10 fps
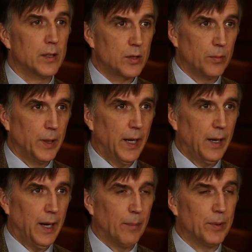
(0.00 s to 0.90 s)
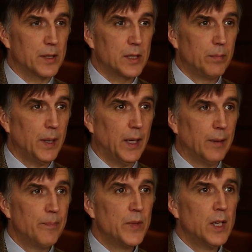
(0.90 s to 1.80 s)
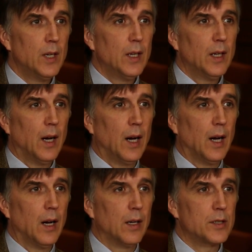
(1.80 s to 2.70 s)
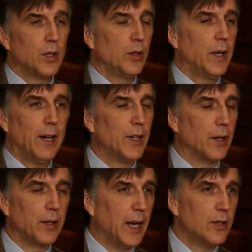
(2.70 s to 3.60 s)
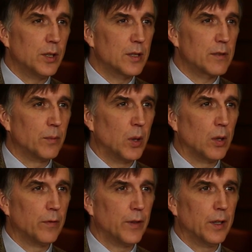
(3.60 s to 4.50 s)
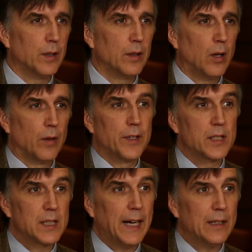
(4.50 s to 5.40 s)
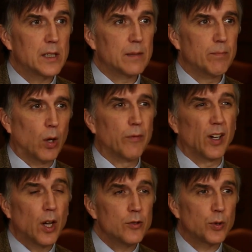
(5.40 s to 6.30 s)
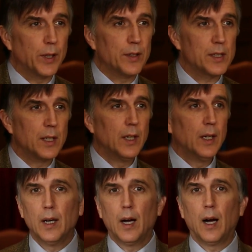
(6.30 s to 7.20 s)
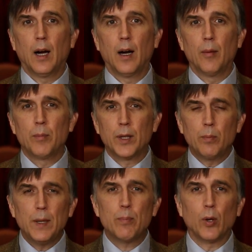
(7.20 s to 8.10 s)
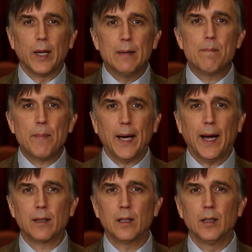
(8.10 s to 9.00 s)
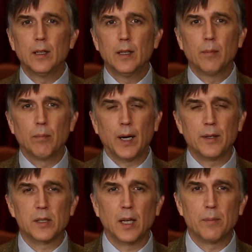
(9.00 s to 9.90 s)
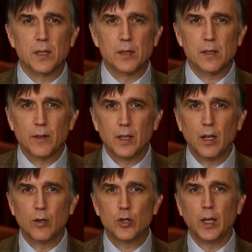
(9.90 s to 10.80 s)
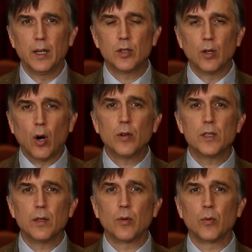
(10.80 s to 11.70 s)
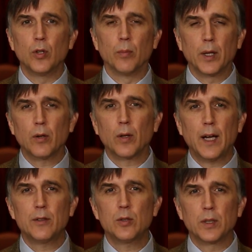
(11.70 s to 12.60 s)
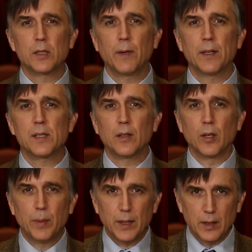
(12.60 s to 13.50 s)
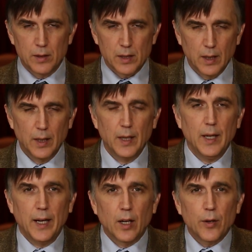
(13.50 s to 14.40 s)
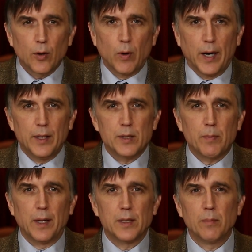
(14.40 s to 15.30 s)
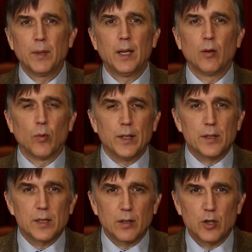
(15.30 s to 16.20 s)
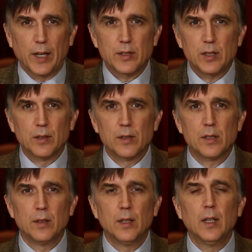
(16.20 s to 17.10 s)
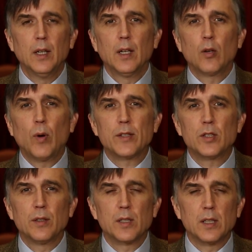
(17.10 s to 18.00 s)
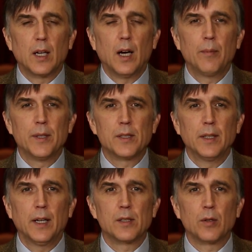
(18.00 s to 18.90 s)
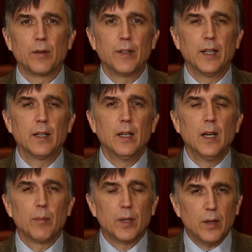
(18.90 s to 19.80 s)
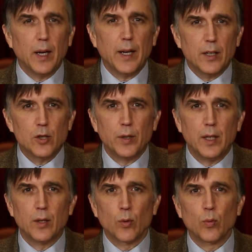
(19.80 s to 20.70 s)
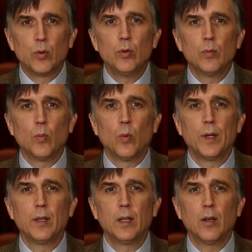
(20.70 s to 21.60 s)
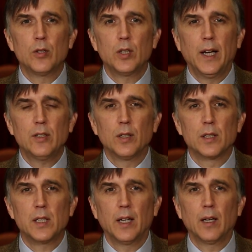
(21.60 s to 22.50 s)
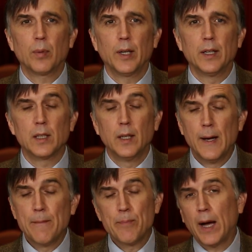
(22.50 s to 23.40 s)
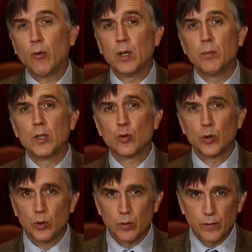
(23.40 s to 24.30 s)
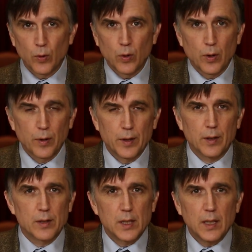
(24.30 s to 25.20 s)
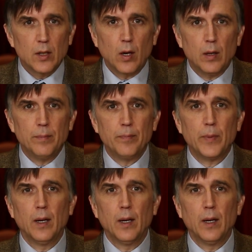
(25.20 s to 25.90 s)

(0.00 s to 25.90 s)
the instrument happens to be. So you'd have delegations from all of the states, all the countries, but the people impacted by the substance of the negotiation aren't in the room. They're allowed to express their opinions in other ways by submitting written suggestions and questions and comments and that sort of thing, but they're not actually in the room when the negotiation's taking place. That would have been true for the CEDAW,